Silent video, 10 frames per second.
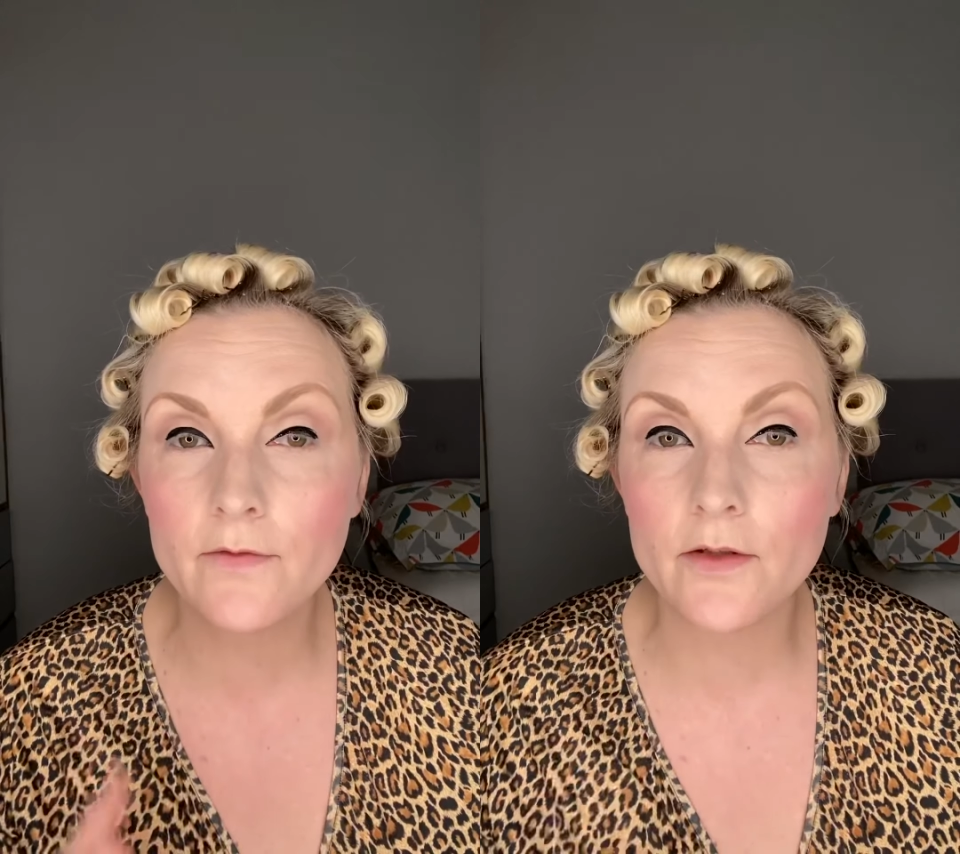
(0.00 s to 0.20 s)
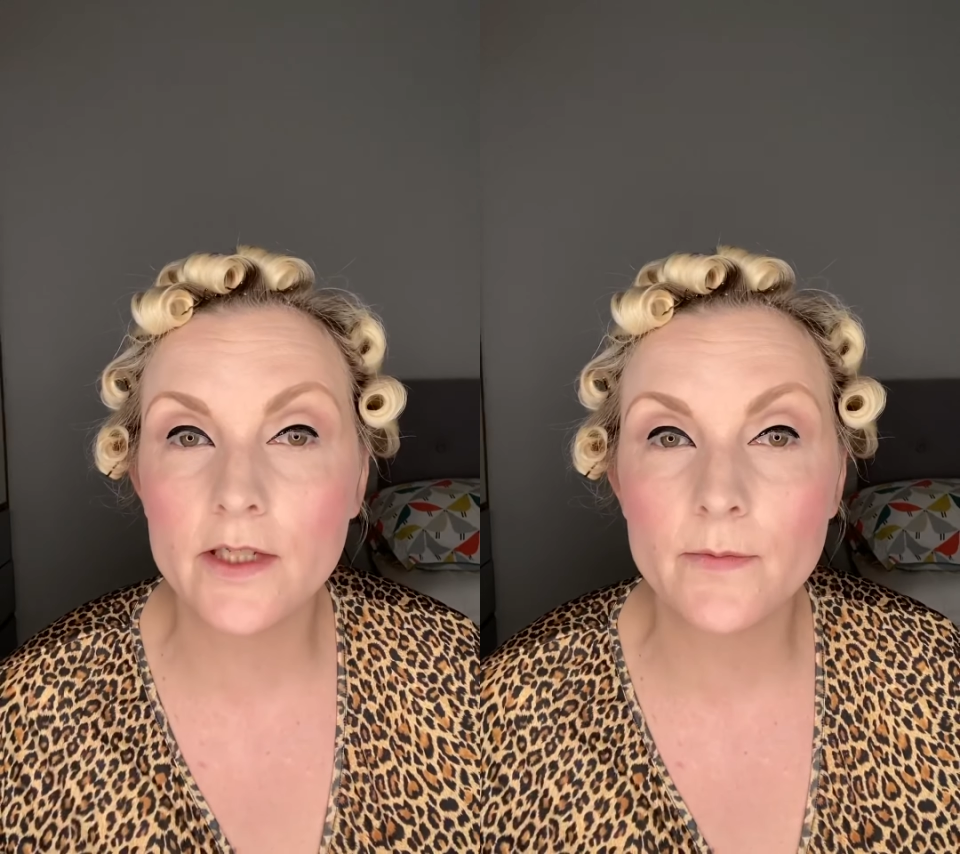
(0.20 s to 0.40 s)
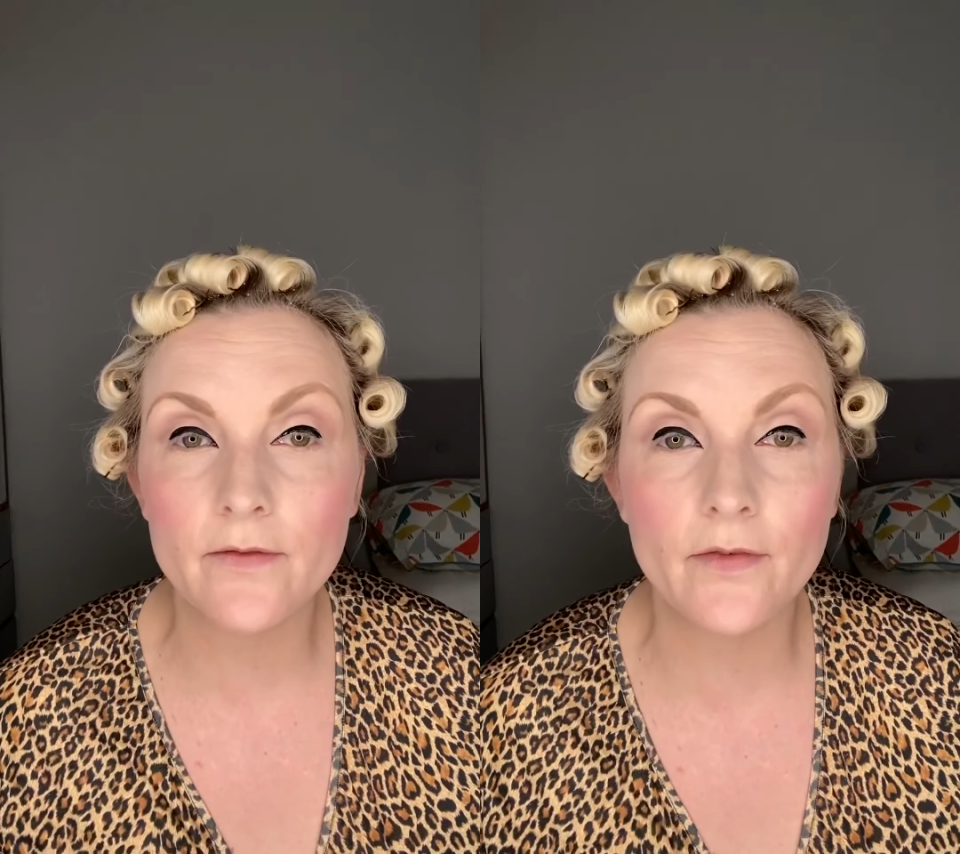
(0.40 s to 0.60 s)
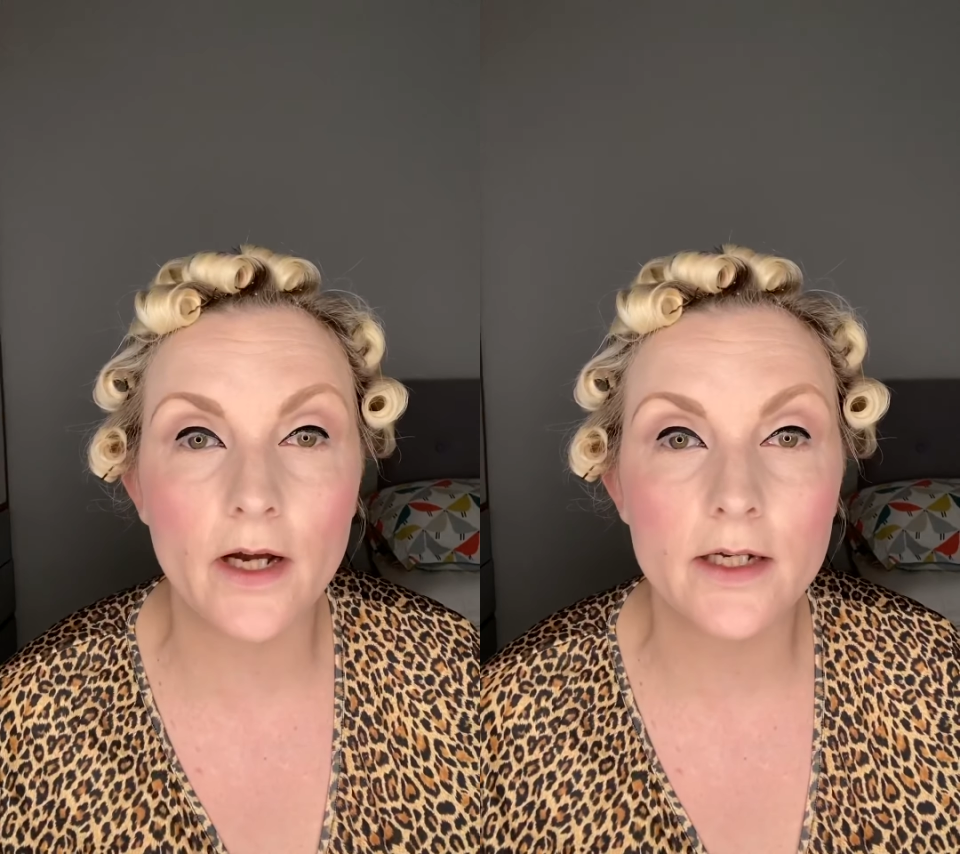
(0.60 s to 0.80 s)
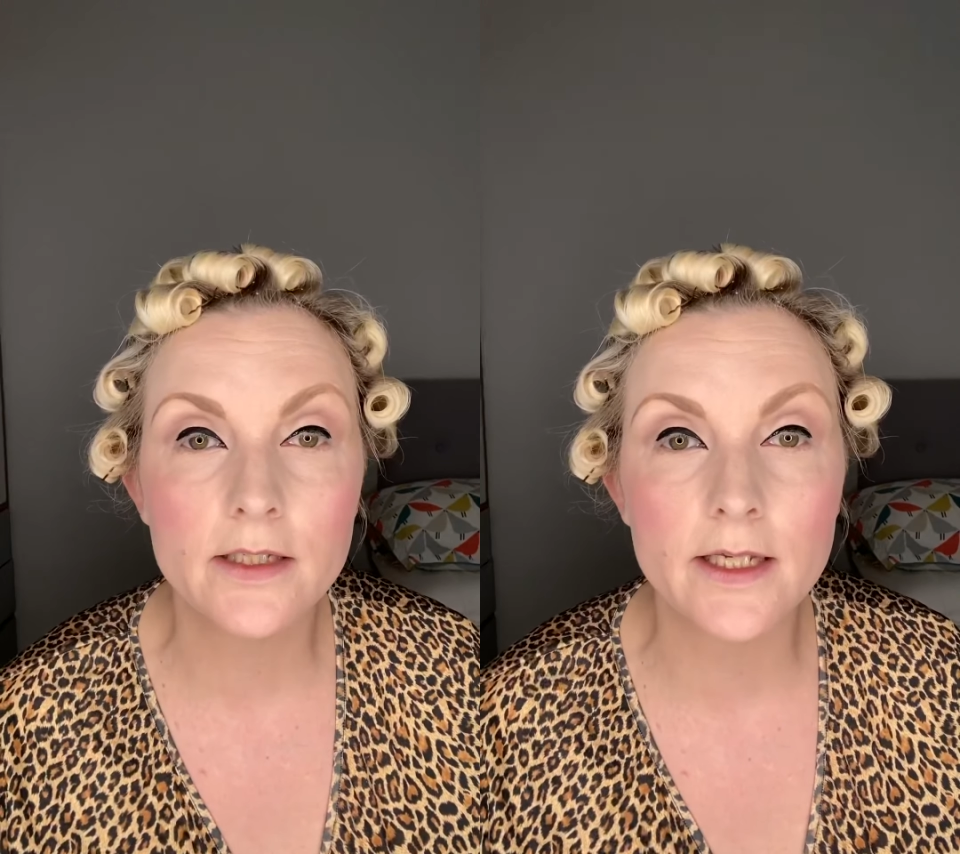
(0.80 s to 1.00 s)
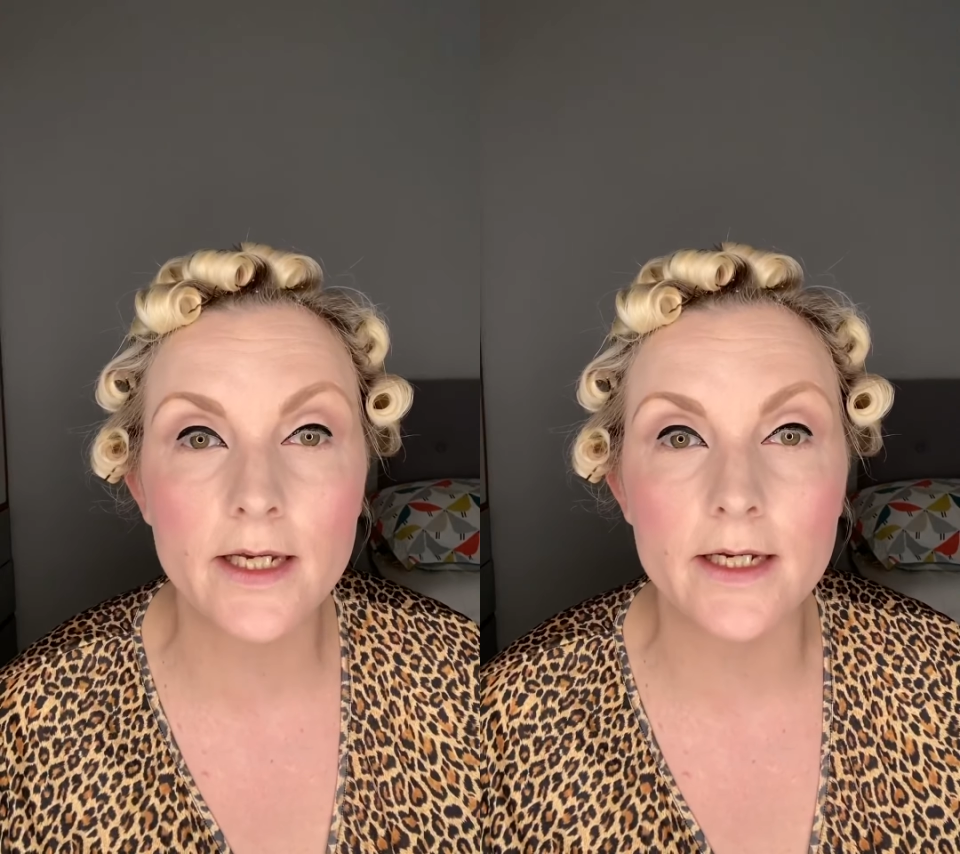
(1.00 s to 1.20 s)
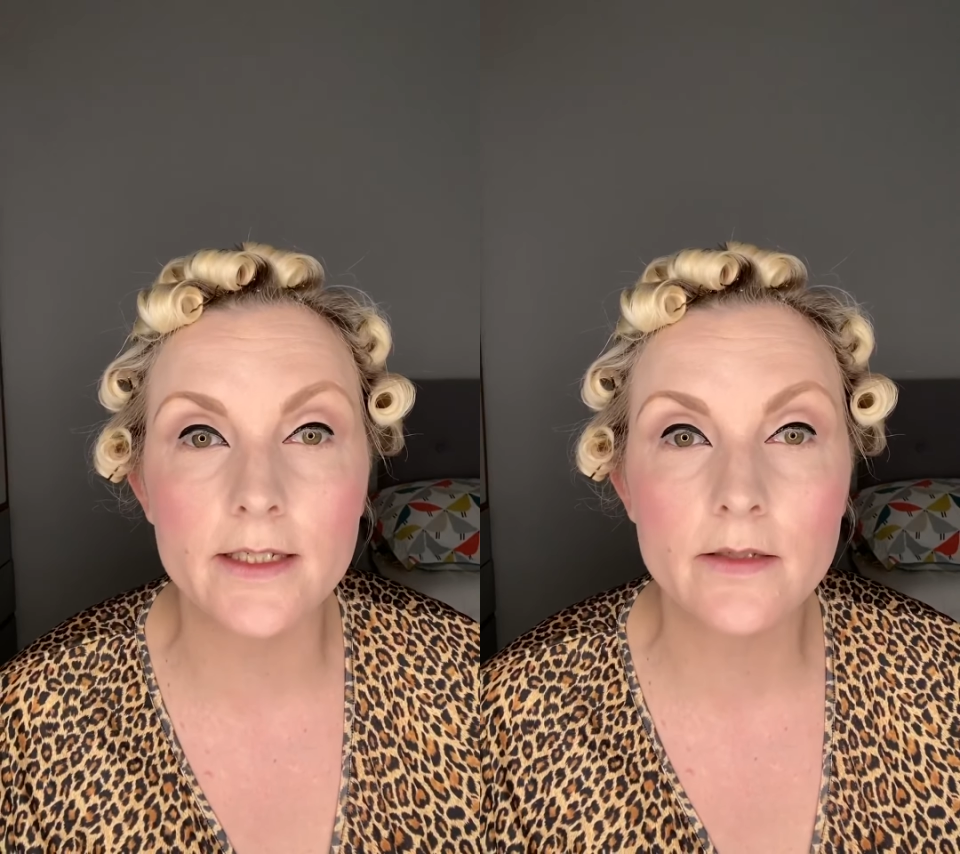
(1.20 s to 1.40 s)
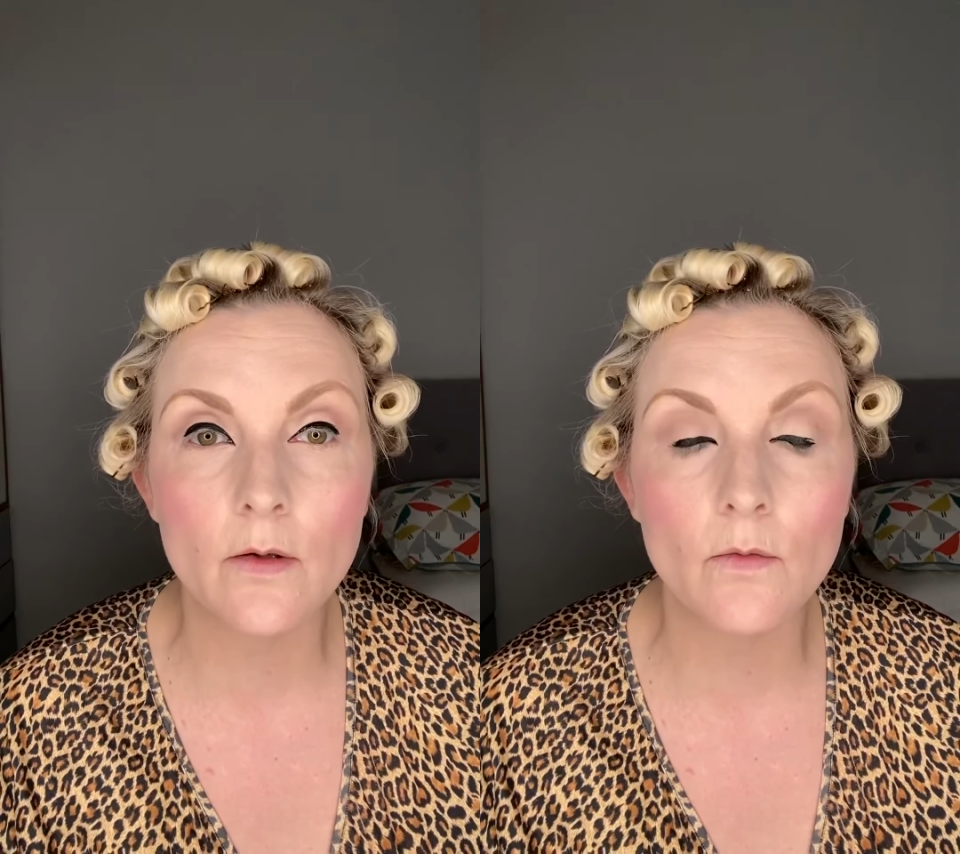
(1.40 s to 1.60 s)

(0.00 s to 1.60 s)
done this bit first is